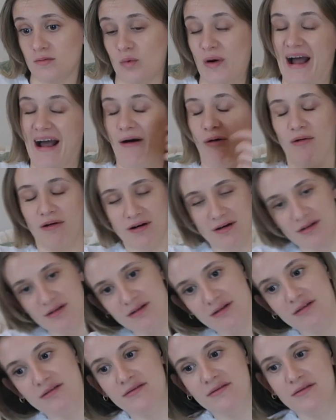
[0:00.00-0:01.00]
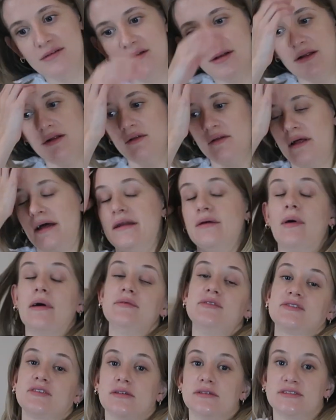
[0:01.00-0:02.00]
Wow. Anyway,
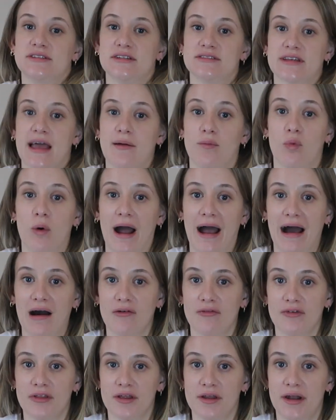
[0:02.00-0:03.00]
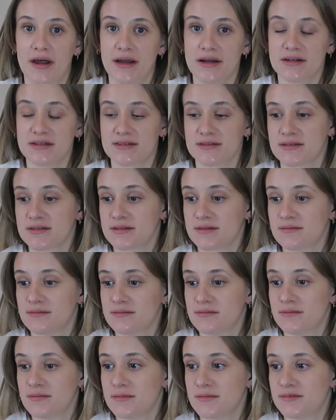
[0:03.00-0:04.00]
I'm just going to sit saying wow for the next
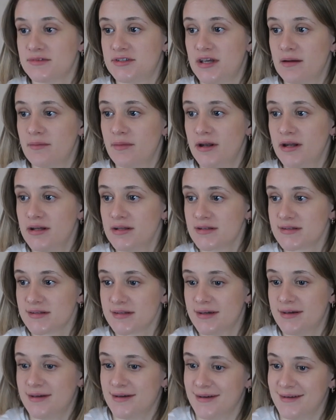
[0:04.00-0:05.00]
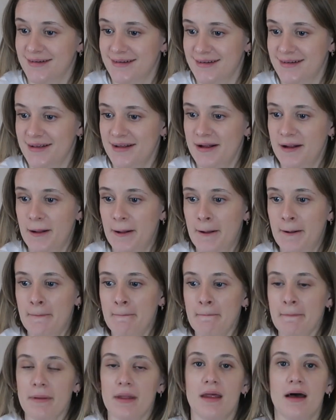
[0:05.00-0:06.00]
10 minutes.
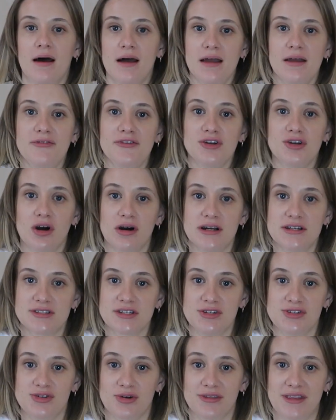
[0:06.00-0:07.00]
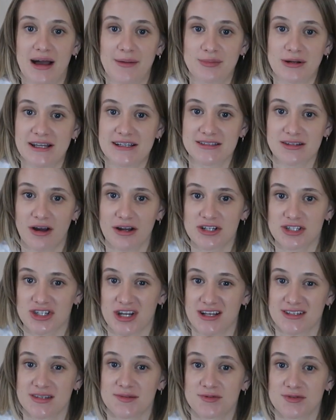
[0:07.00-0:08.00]
If you guys enjoyed that, please like,
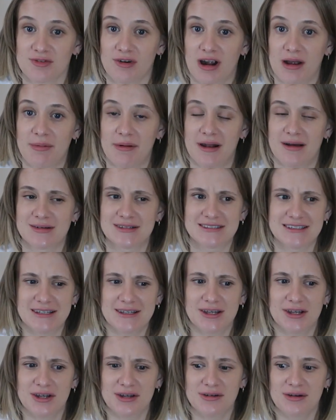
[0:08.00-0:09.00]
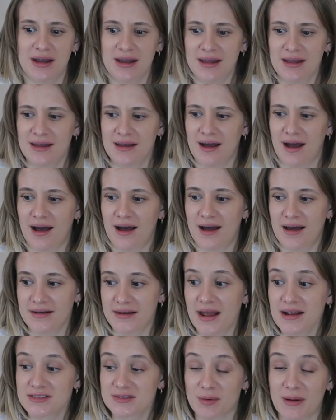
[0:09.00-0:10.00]
share, subscribe, and I'll see you
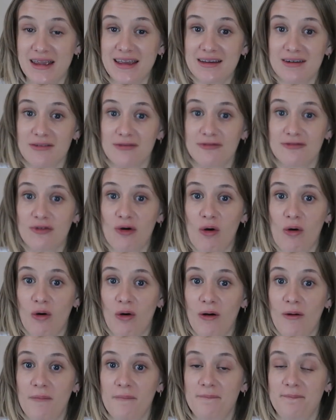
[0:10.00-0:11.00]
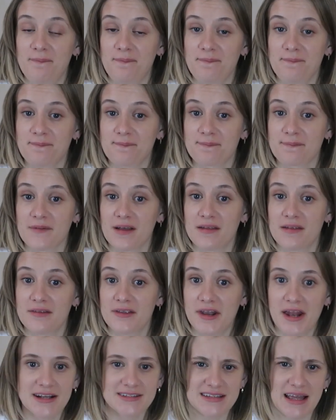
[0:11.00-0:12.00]
next week for
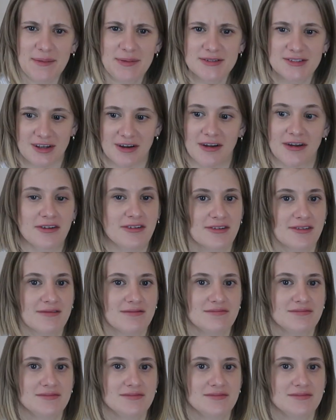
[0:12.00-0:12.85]
the next episode.